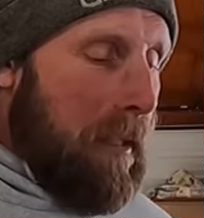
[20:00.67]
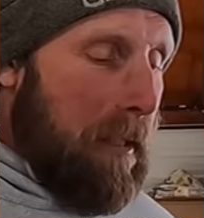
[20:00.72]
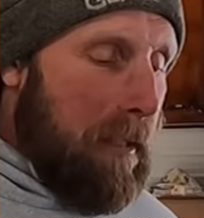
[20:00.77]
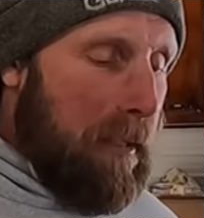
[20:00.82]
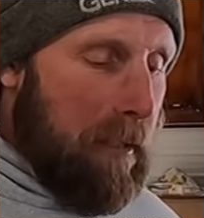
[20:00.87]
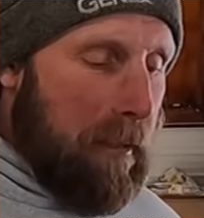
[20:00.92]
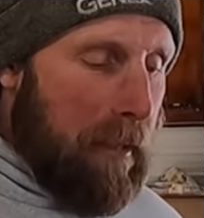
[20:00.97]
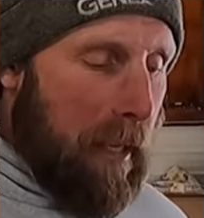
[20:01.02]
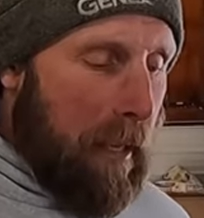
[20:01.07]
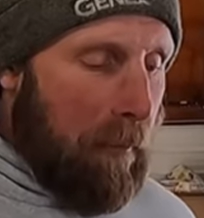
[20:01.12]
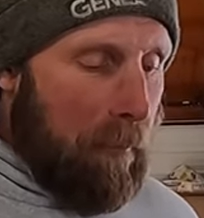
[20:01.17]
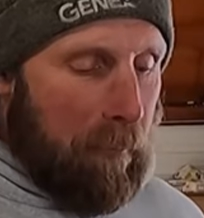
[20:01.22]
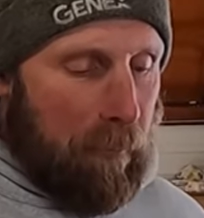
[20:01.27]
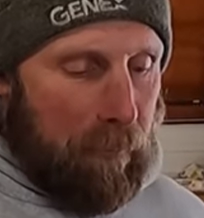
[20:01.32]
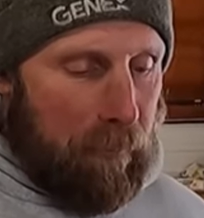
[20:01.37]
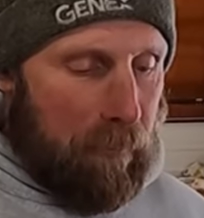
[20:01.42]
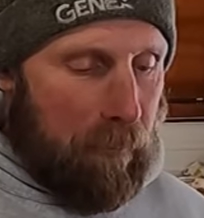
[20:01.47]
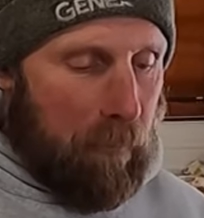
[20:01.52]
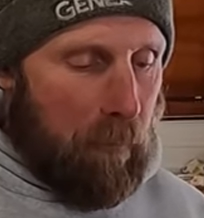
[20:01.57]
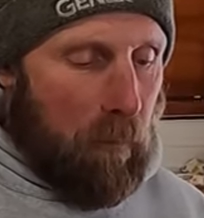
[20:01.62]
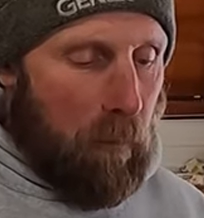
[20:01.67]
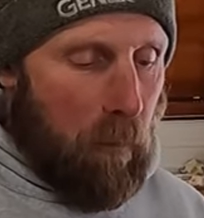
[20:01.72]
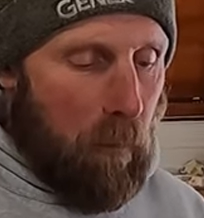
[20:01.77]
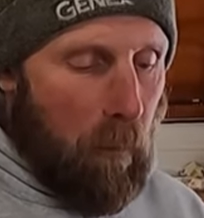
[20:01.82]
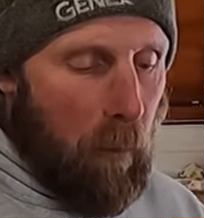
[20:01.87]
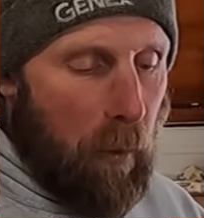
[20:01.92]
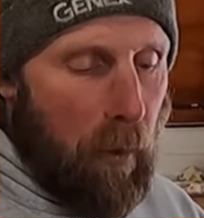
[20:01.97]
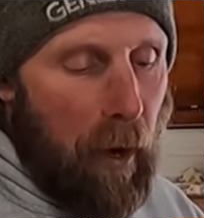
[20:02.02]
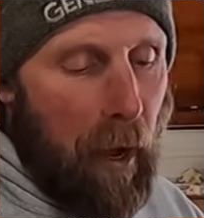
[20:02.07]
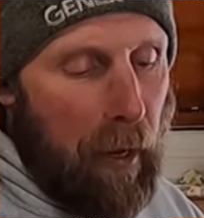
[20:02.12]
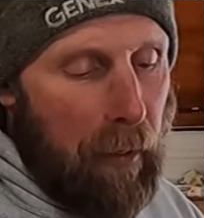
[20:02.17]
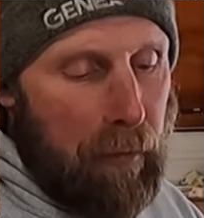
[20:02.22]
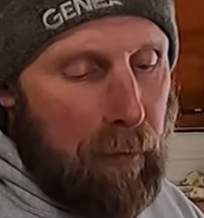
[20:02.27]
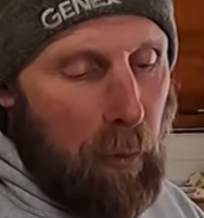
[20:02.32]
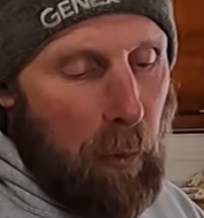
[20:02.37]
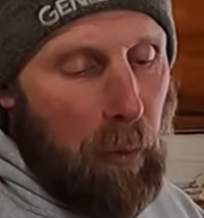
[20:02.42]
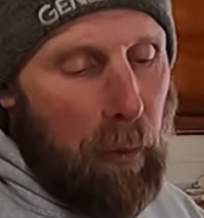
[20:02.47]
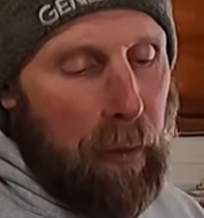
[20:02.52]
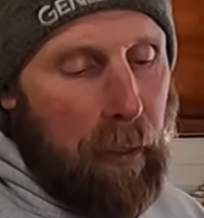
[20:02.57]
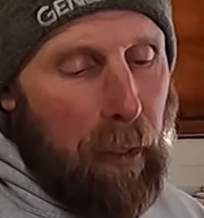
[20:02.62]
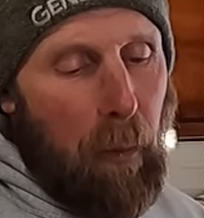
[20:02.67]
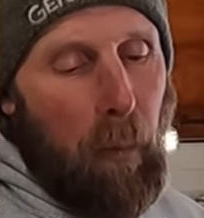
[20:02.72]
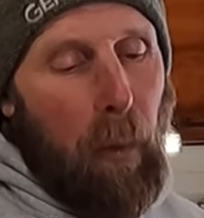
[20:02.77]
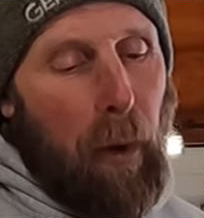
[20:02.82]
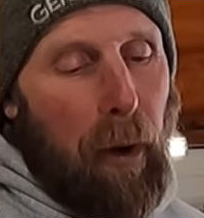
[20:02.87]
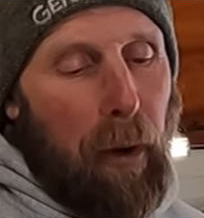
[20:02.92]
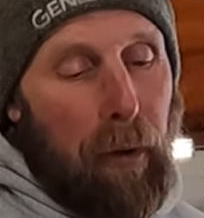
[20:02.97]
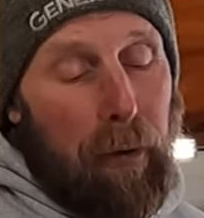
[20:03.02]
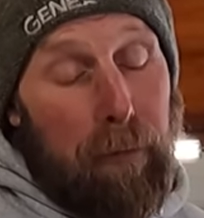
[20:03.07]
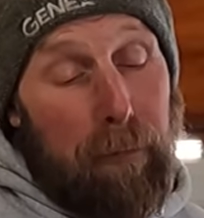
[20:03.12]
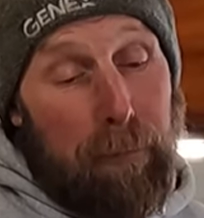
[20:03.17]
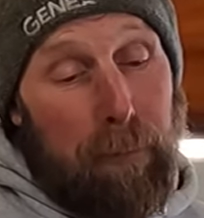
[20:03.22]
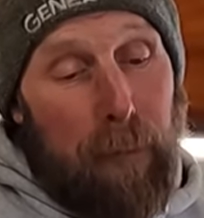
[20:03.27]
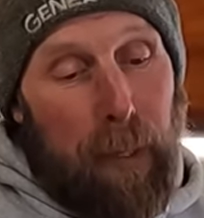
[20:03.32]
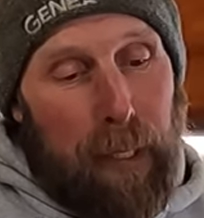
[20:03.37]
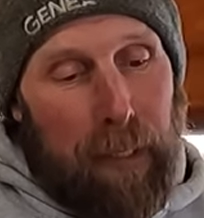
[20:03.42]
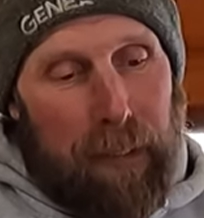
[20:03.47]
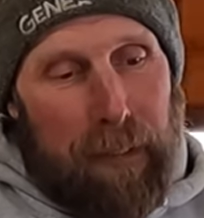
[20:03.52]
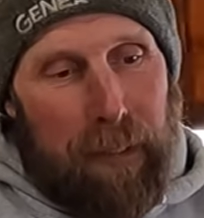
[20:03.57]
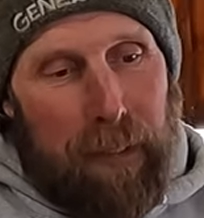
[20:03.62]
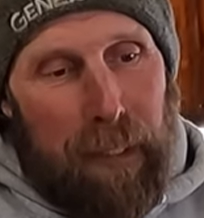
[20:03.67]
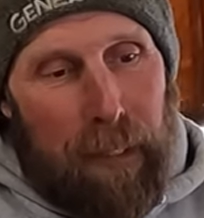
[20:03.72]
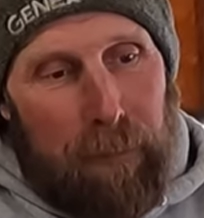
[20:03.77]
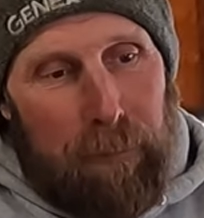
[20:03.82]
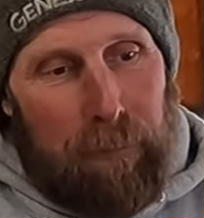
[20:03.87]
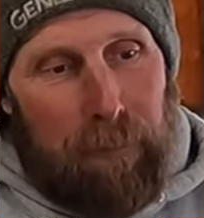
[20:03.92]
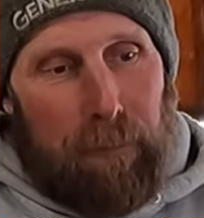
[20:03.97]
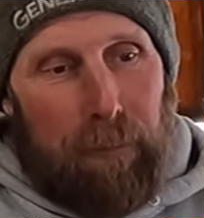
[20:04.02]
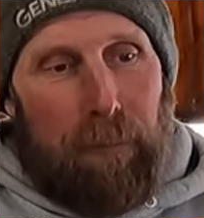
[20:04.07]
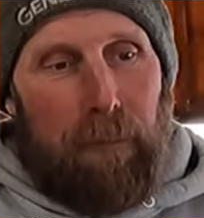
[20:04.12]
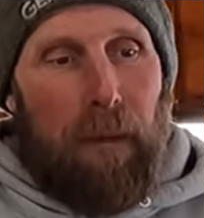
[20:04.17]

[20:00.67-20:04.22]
to this that we're not totally aware of, but um,